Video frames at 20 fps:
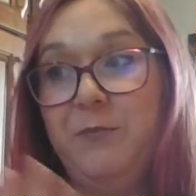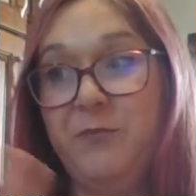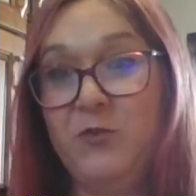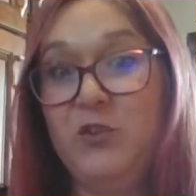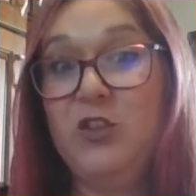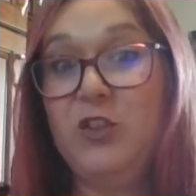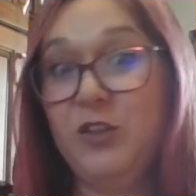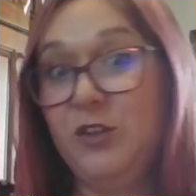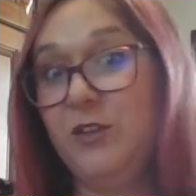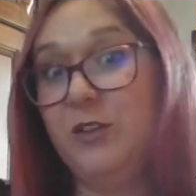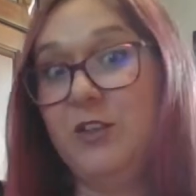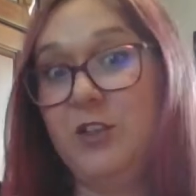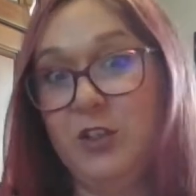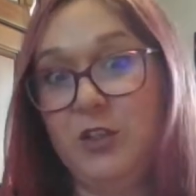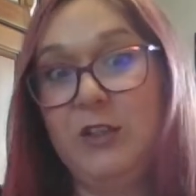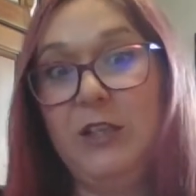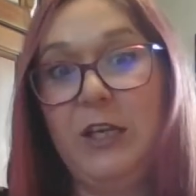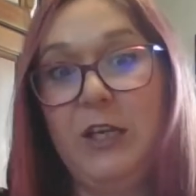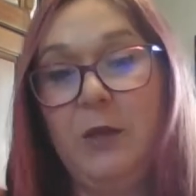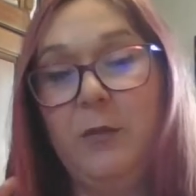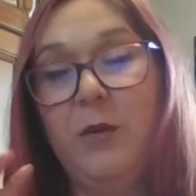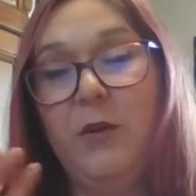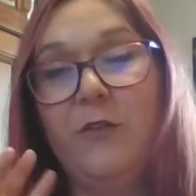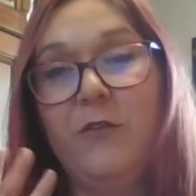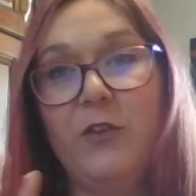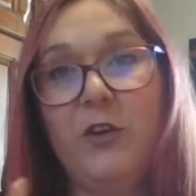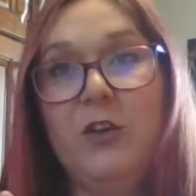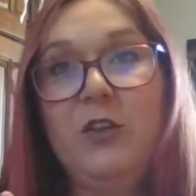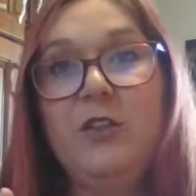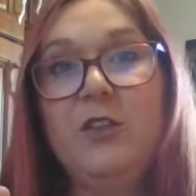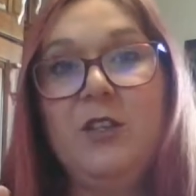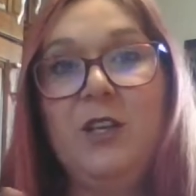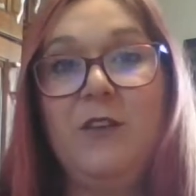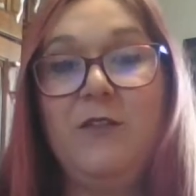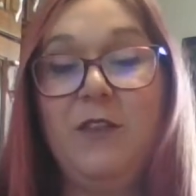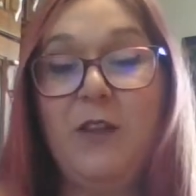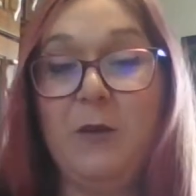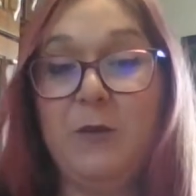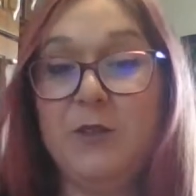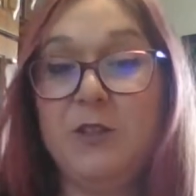she'll tell you, but first
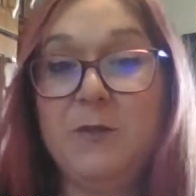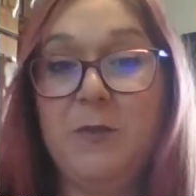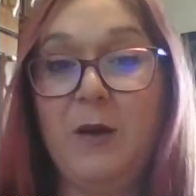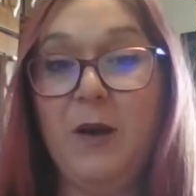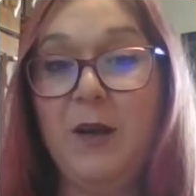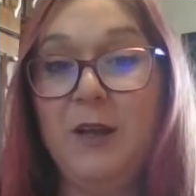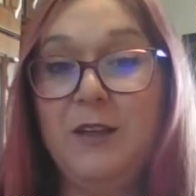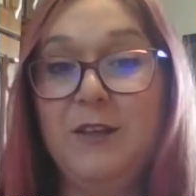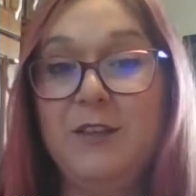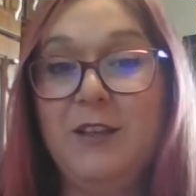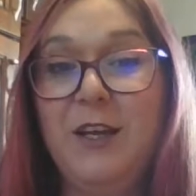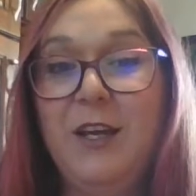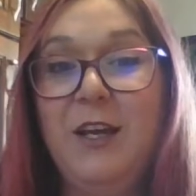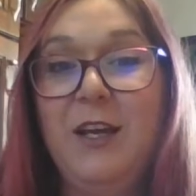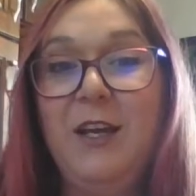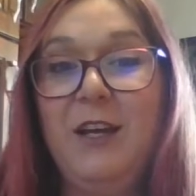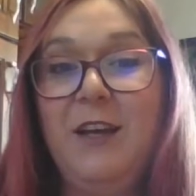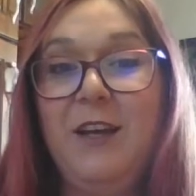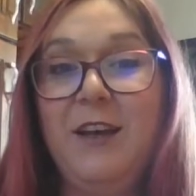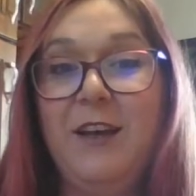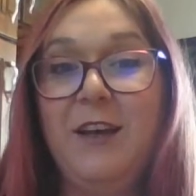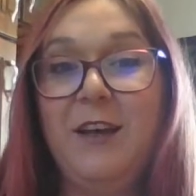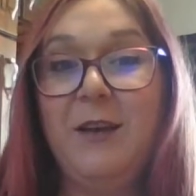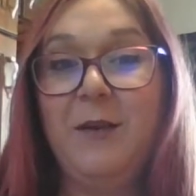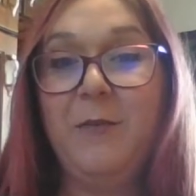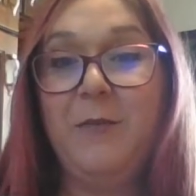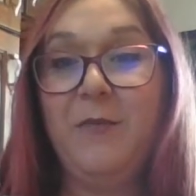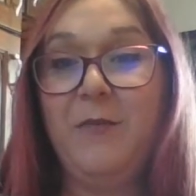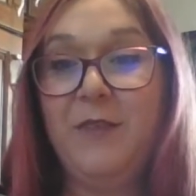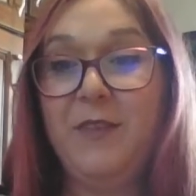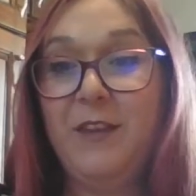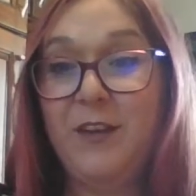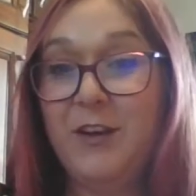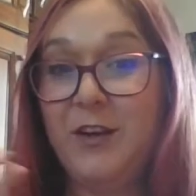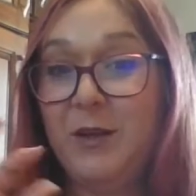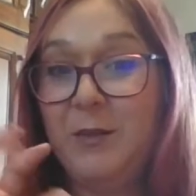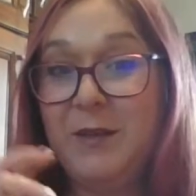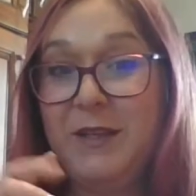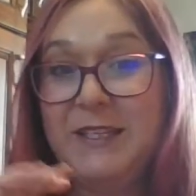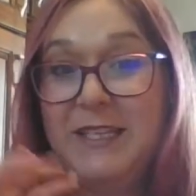if they respond, they're
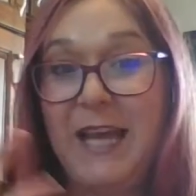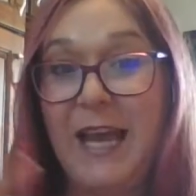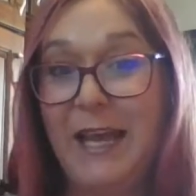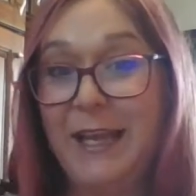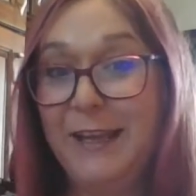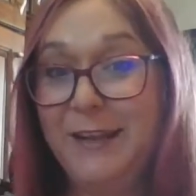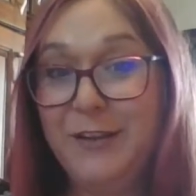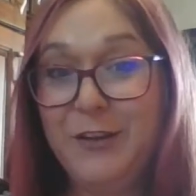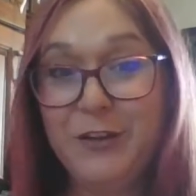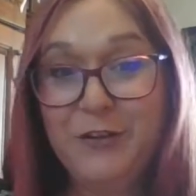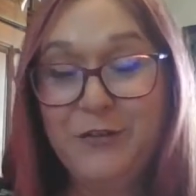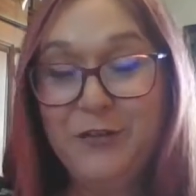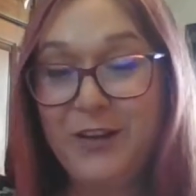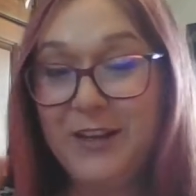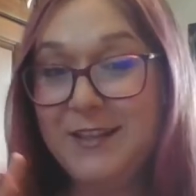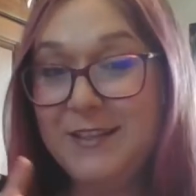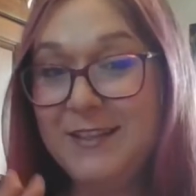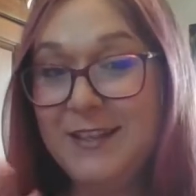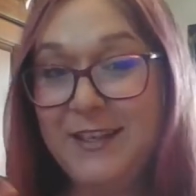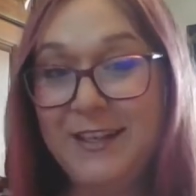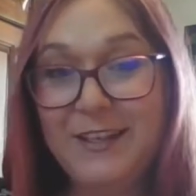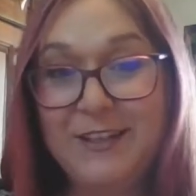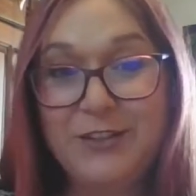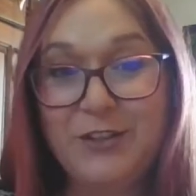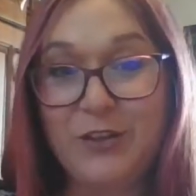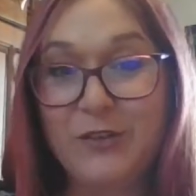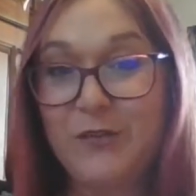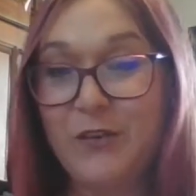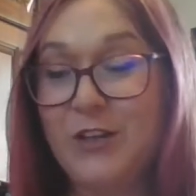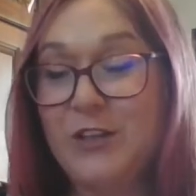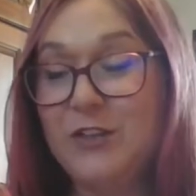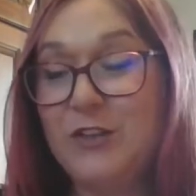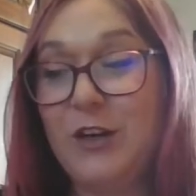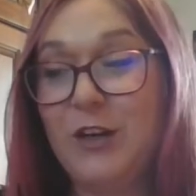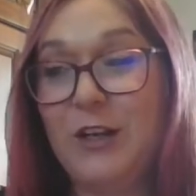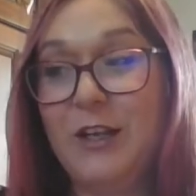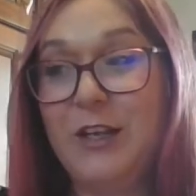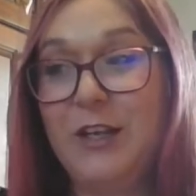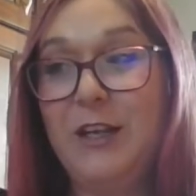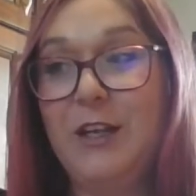going to be tagging their friends in it, so their friends are
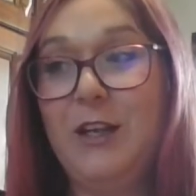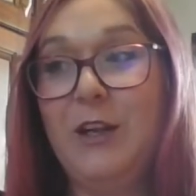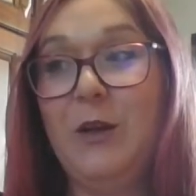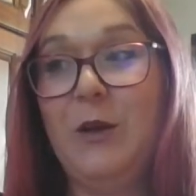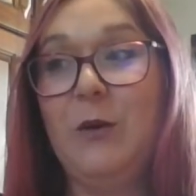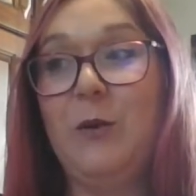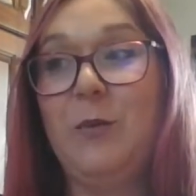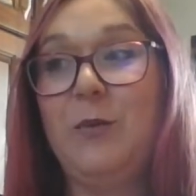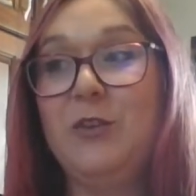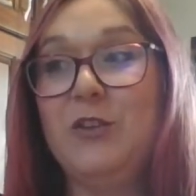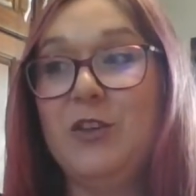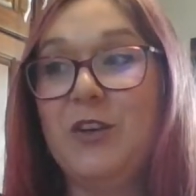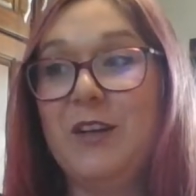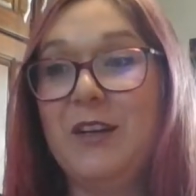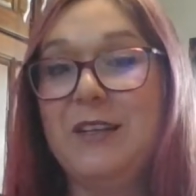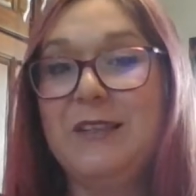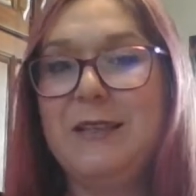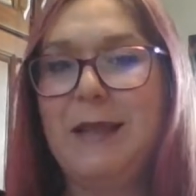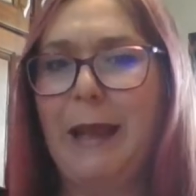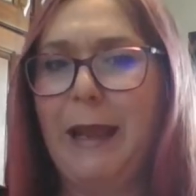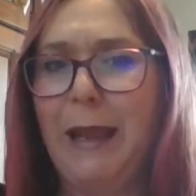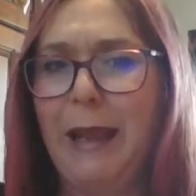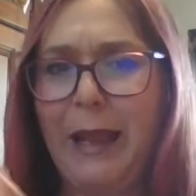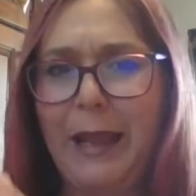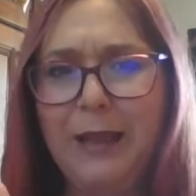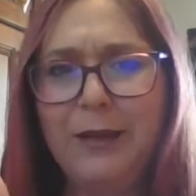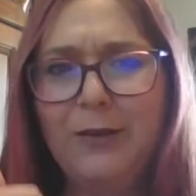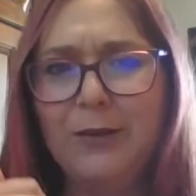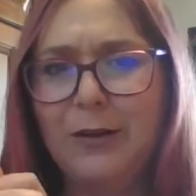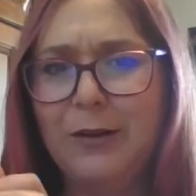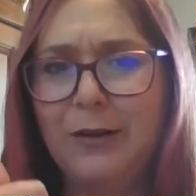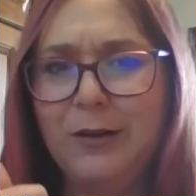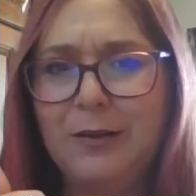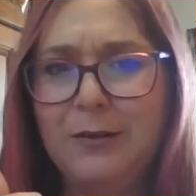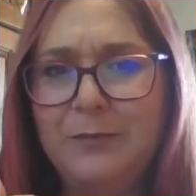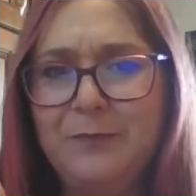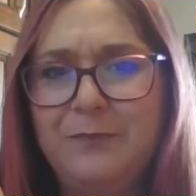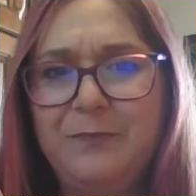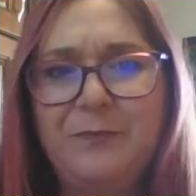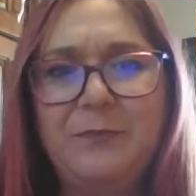already going to know. But you're going to say, "Hey, girl,
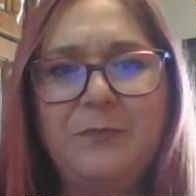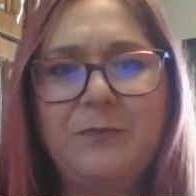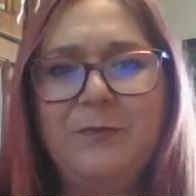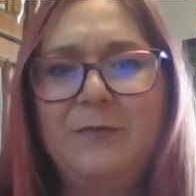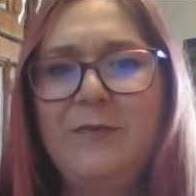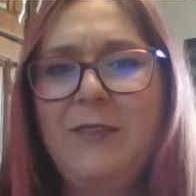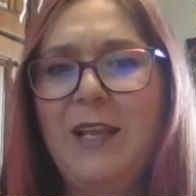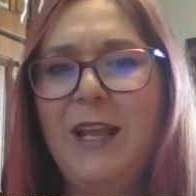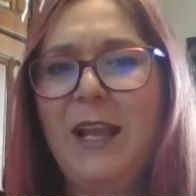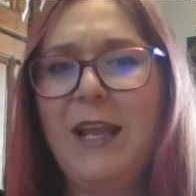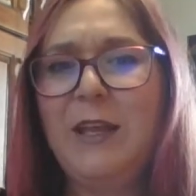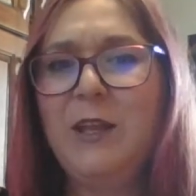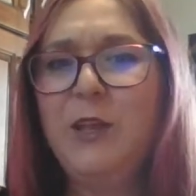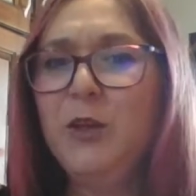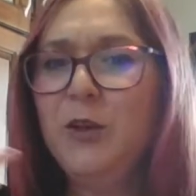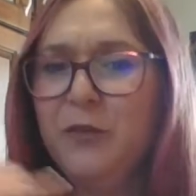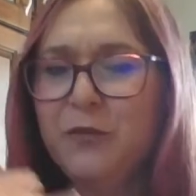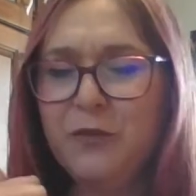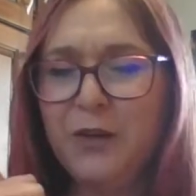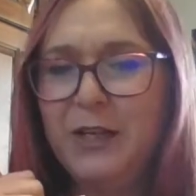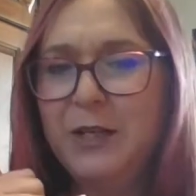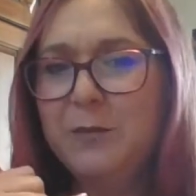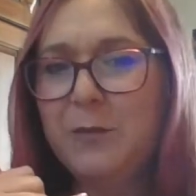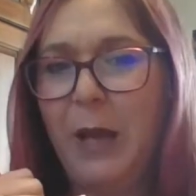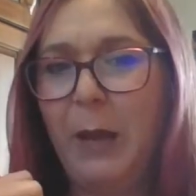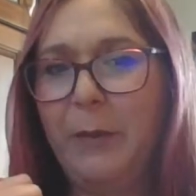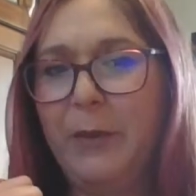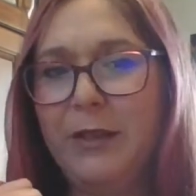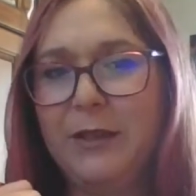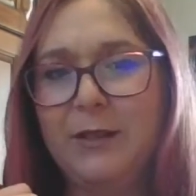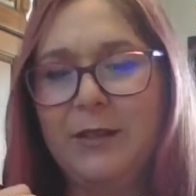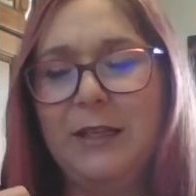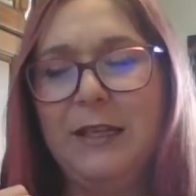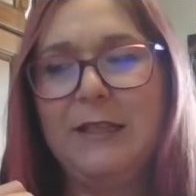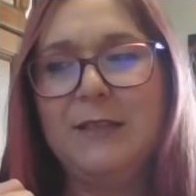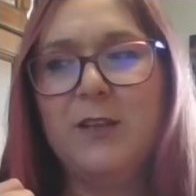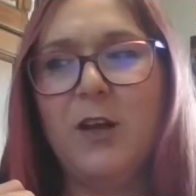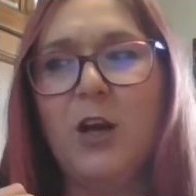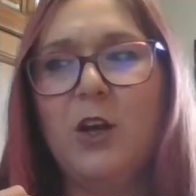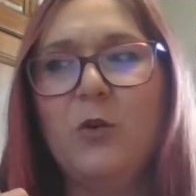your friend might be a little
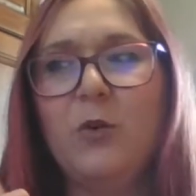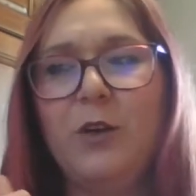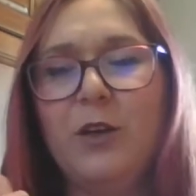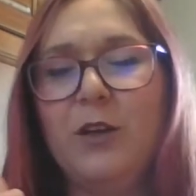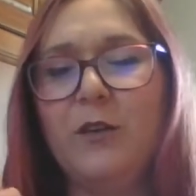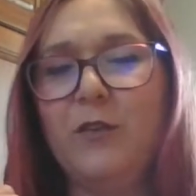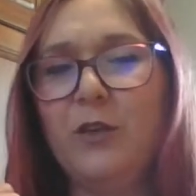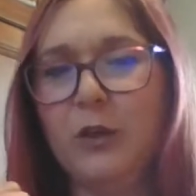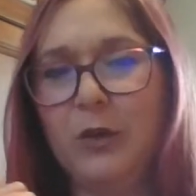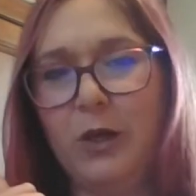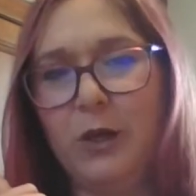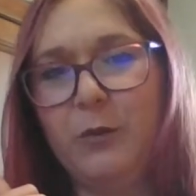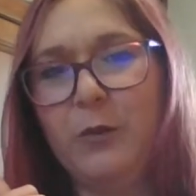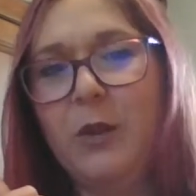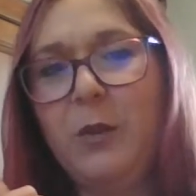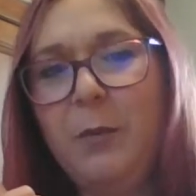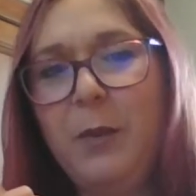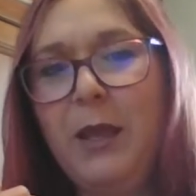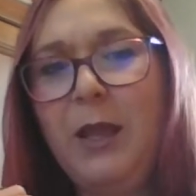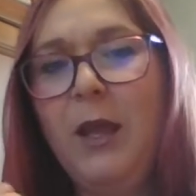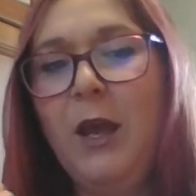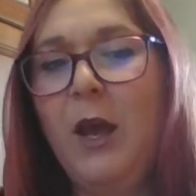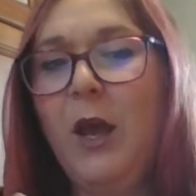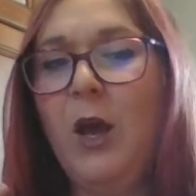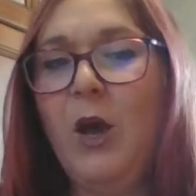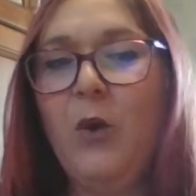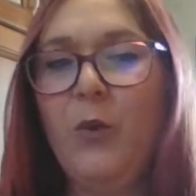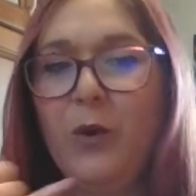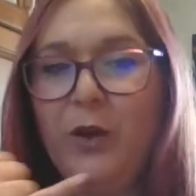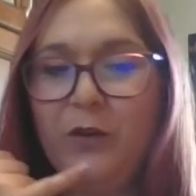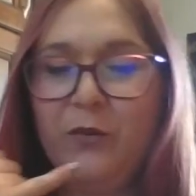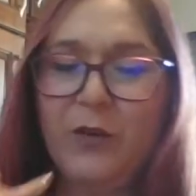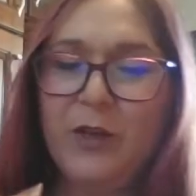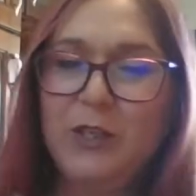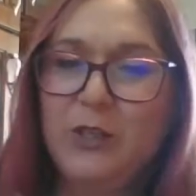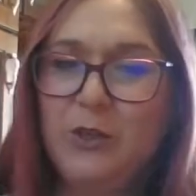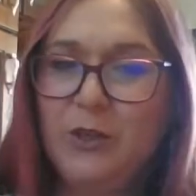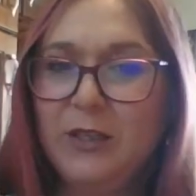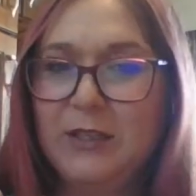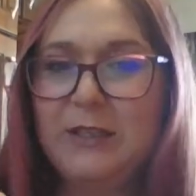less awkward if you're on with me. What if we
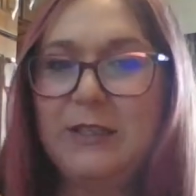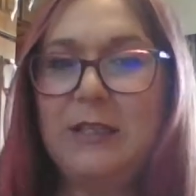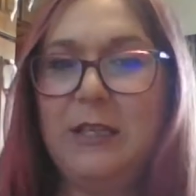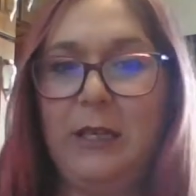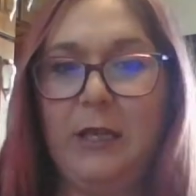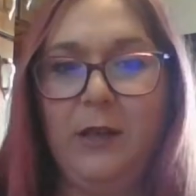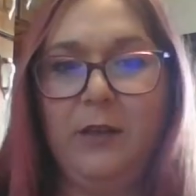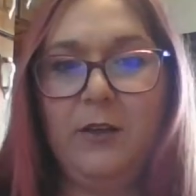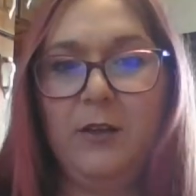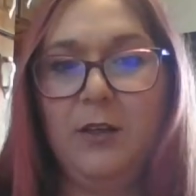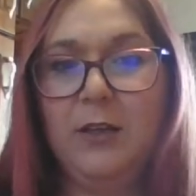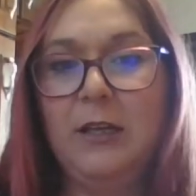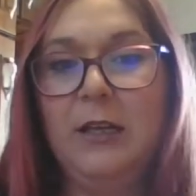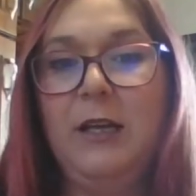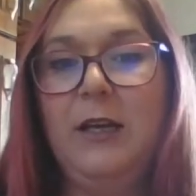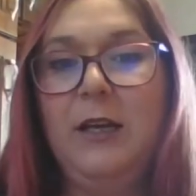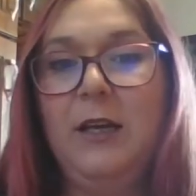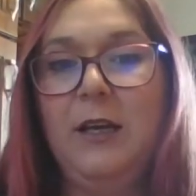do this together